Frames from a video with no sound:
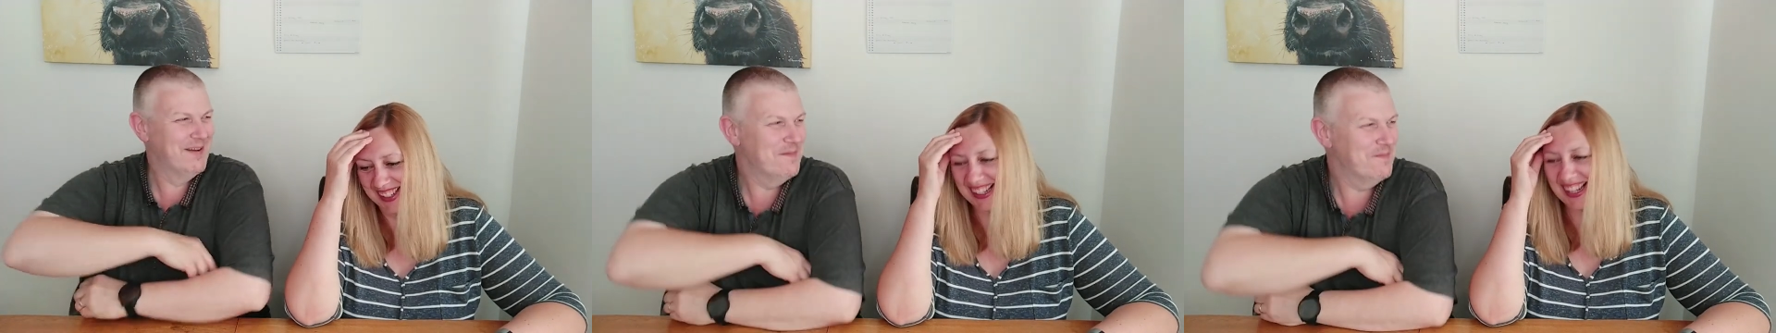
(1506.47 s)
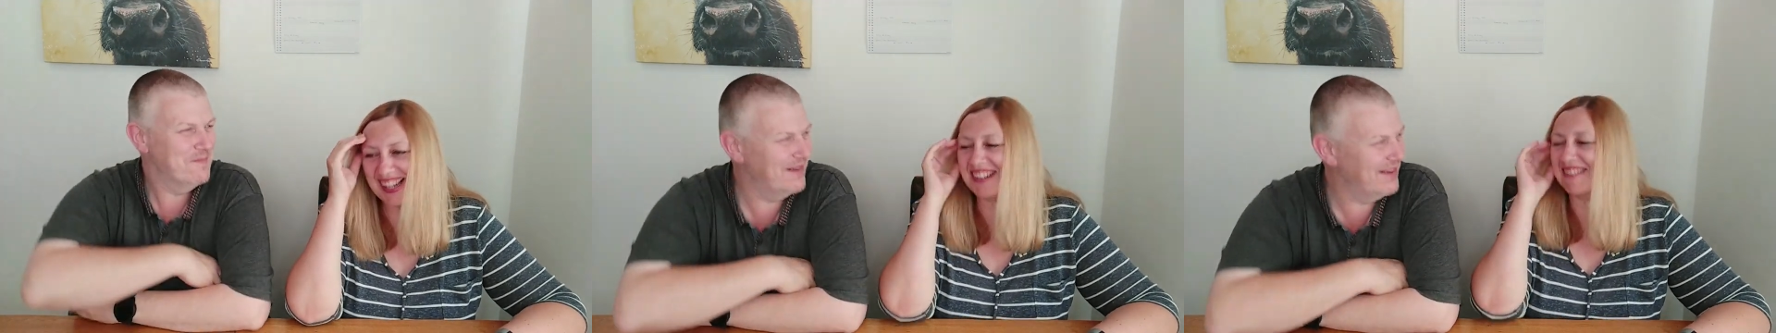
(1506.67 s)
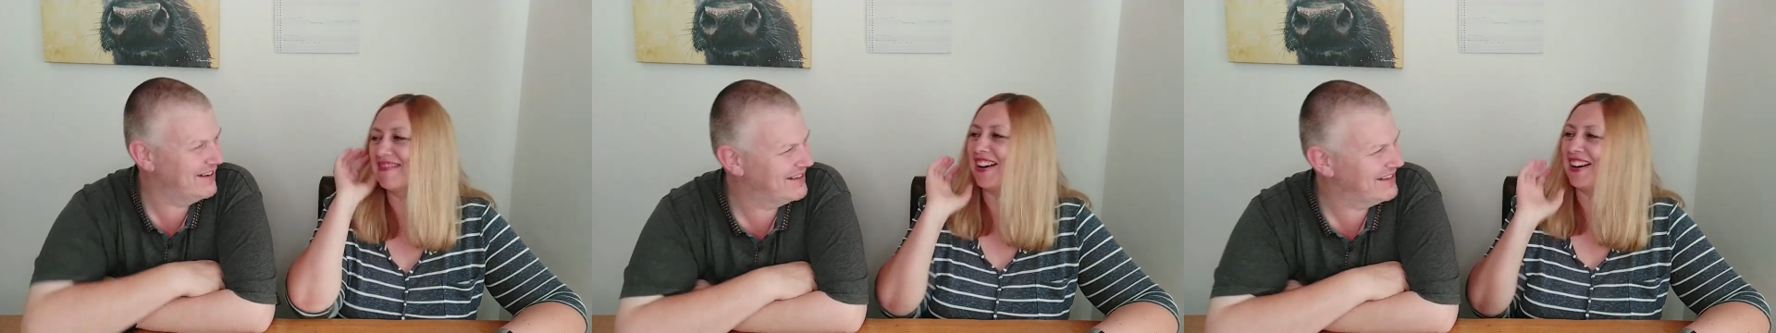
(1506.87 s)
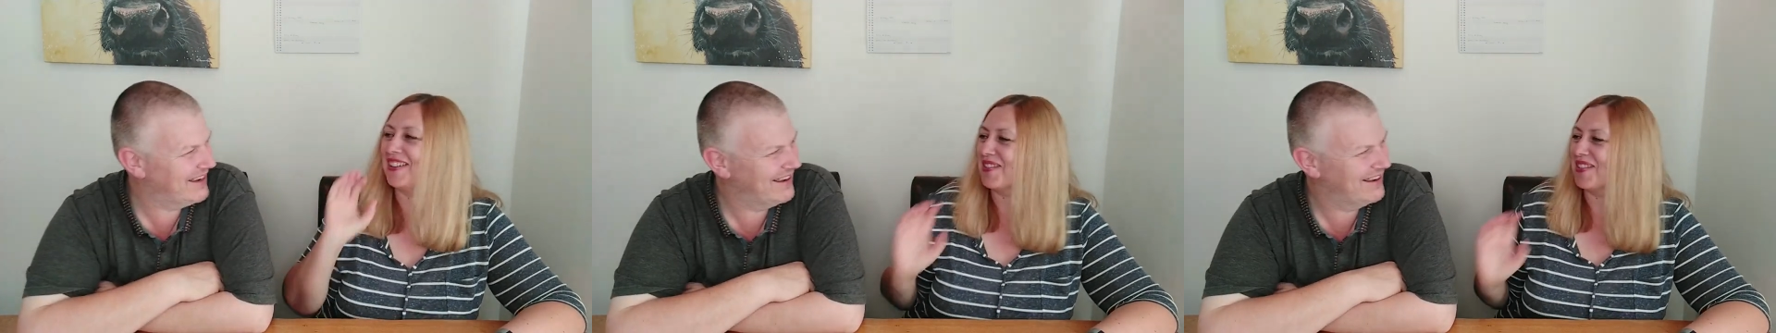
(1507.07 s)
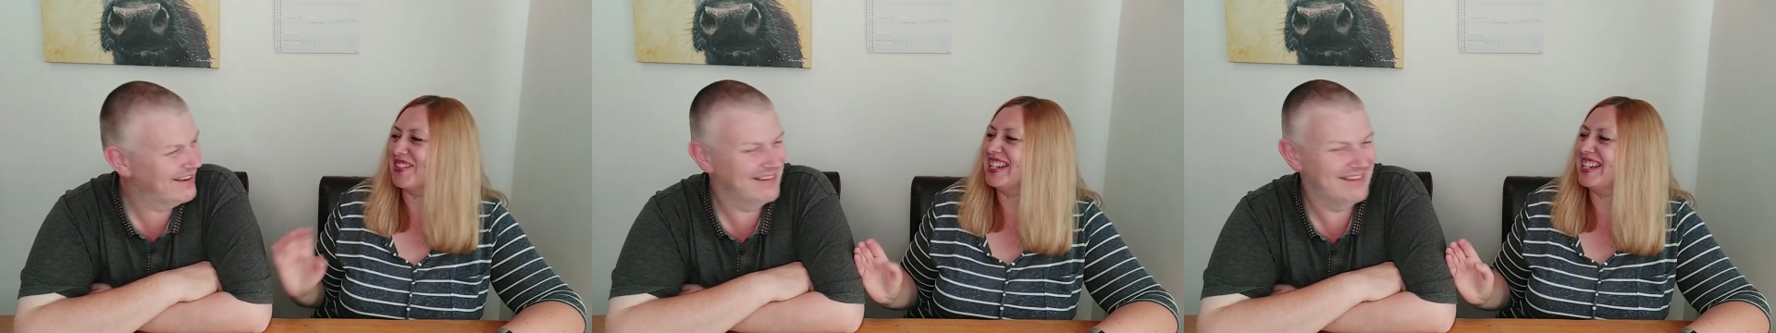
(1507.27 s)
Speaker 1: yeah, Monday. you're right,
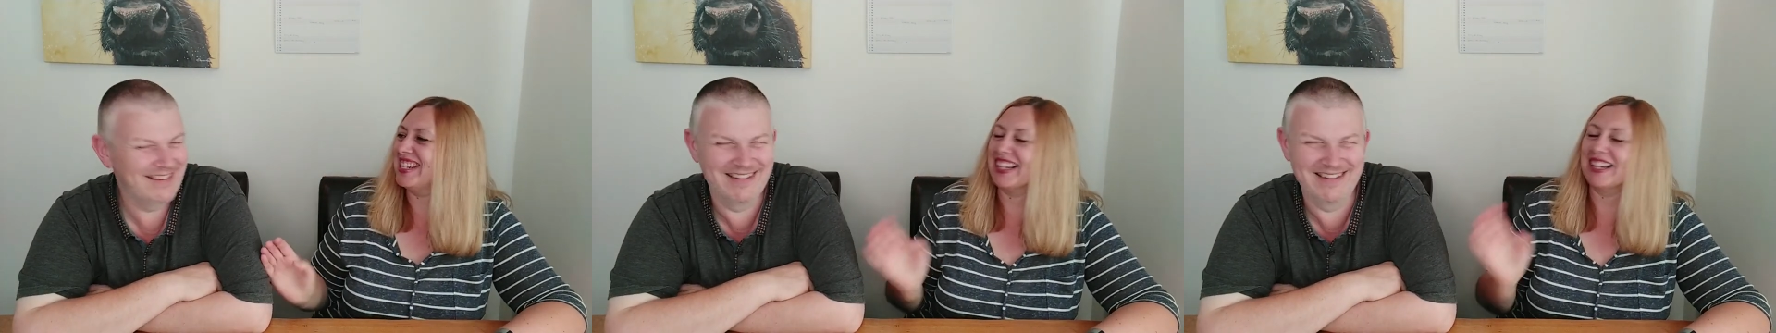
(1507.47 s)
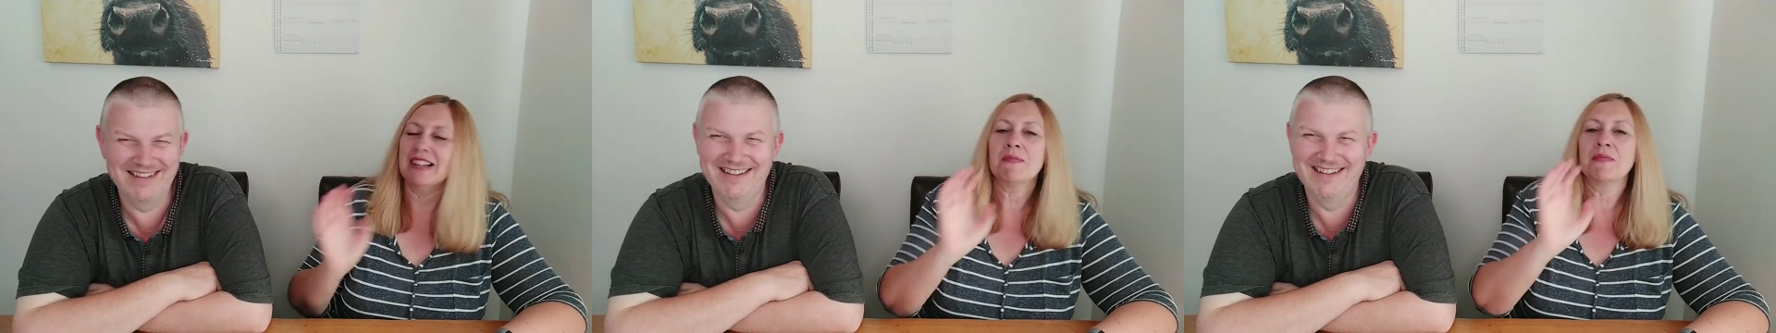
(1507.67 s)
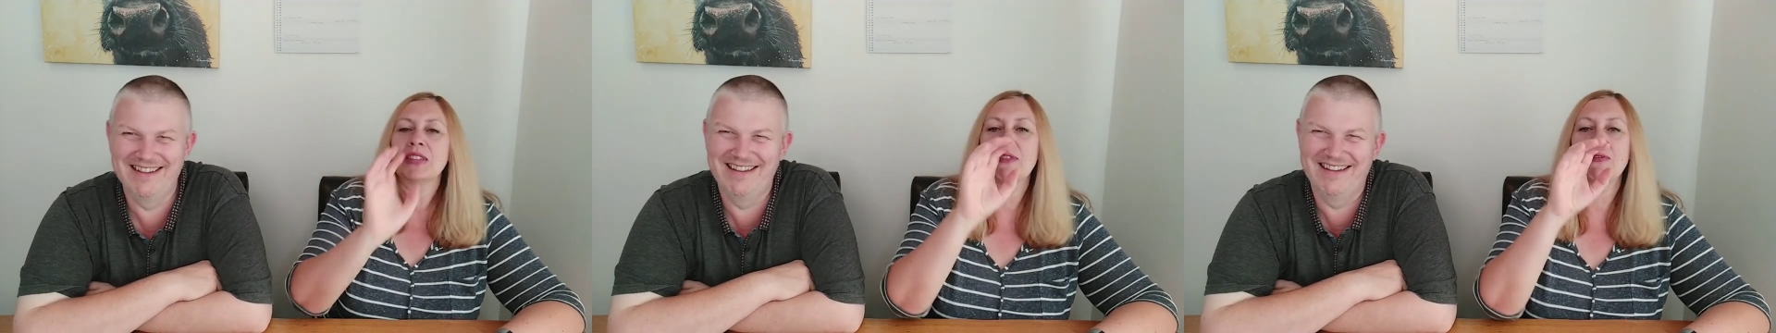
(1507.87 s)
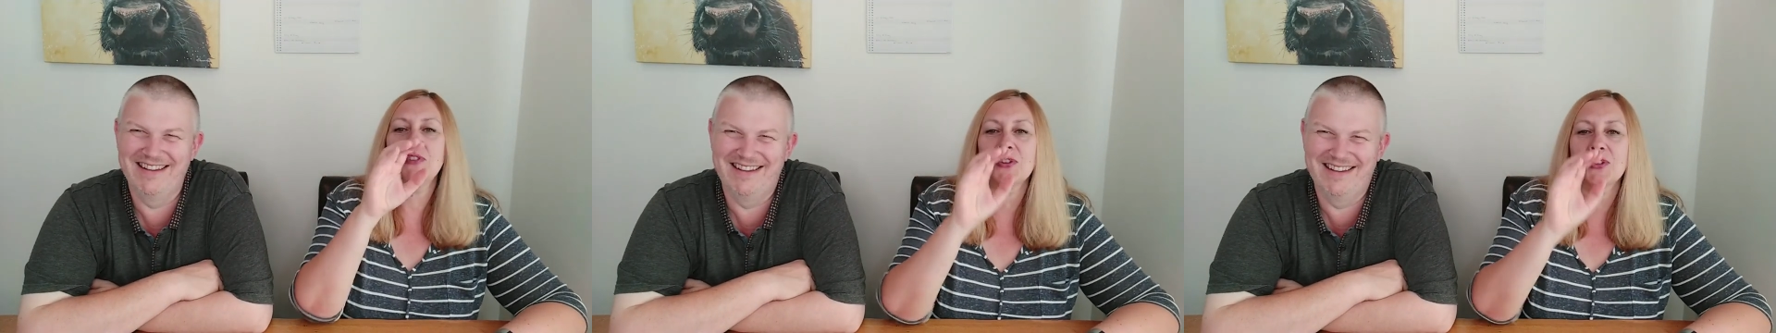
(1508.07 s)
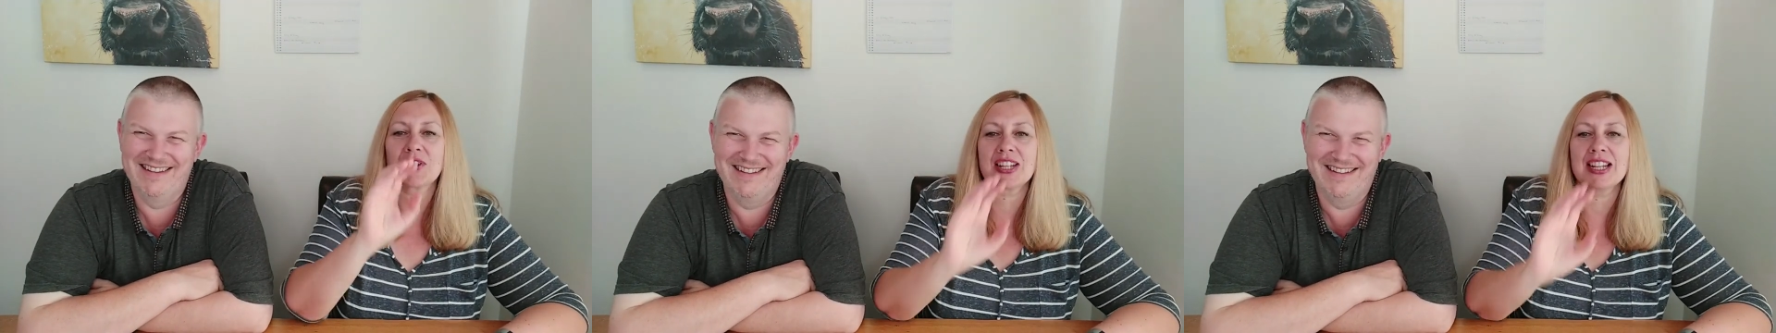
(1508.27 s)
right, idiot. If you
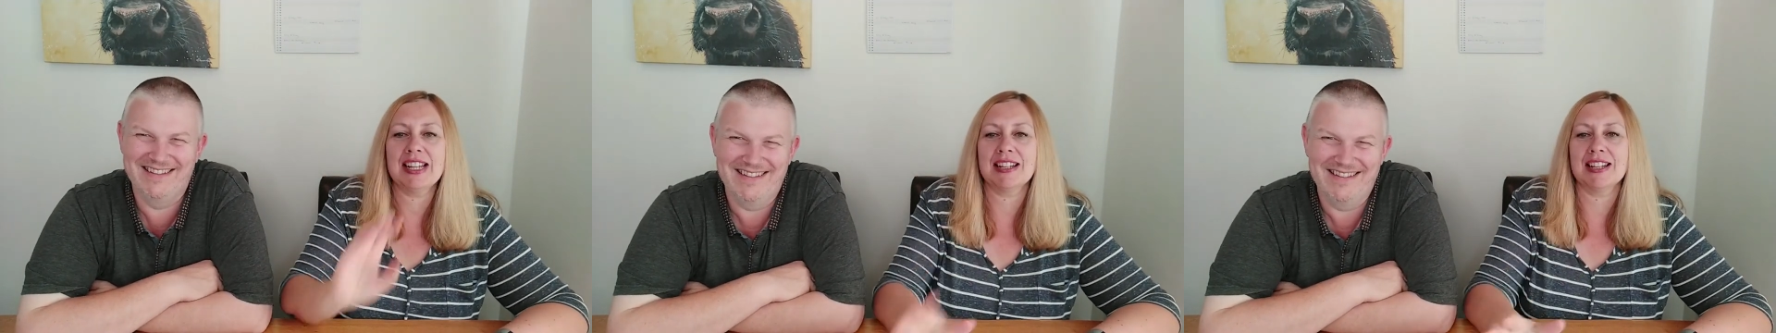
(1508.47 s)
see